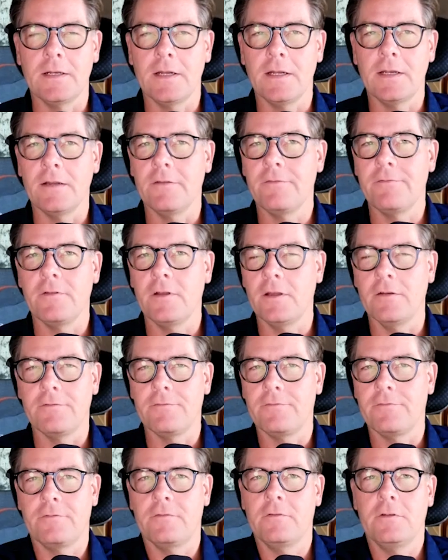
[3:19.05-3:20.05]
And if
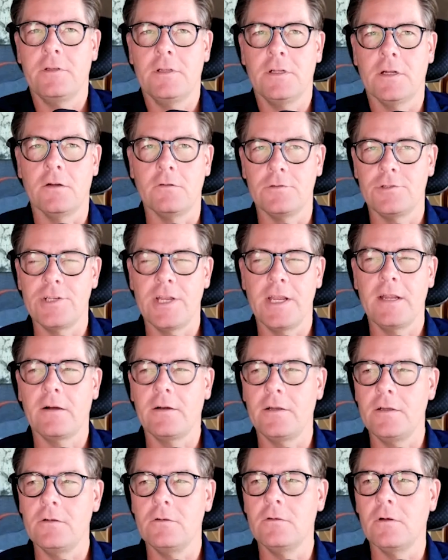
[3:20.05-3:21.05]
Jay, are
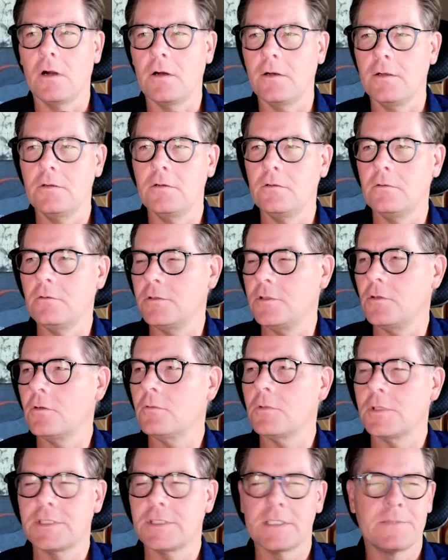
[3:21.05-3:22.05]
you doing
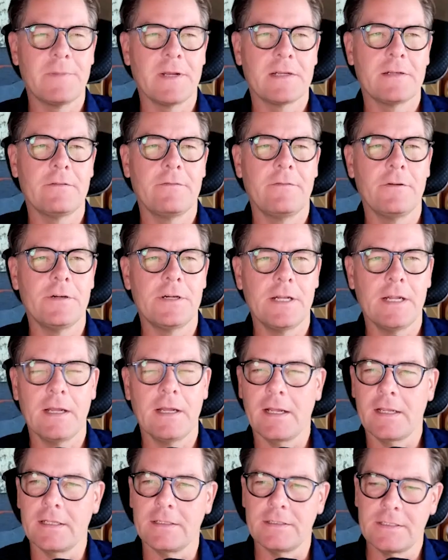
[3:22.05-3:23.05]
what's expected of you today?
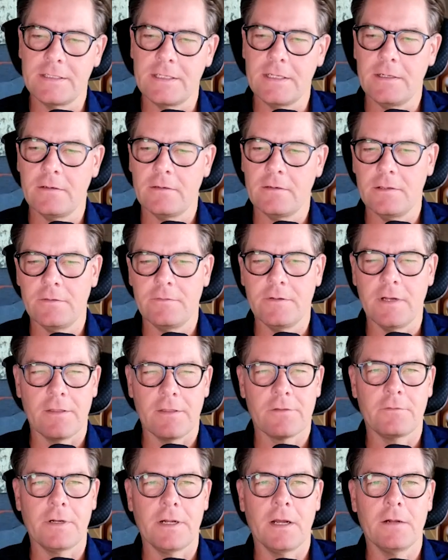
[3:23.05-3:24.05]
I can see here that you've got
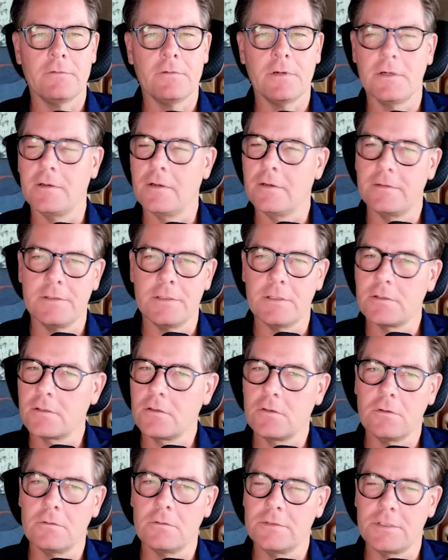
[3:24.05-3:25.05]
300 and your
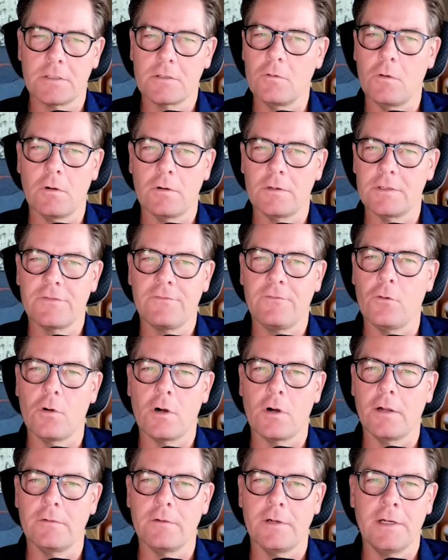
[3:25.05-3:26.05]
quota is
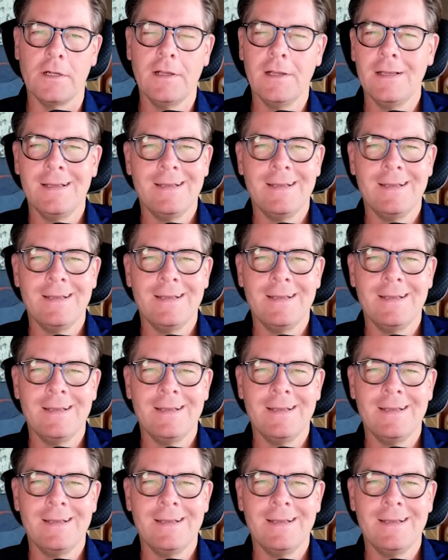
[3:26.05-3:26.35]
400.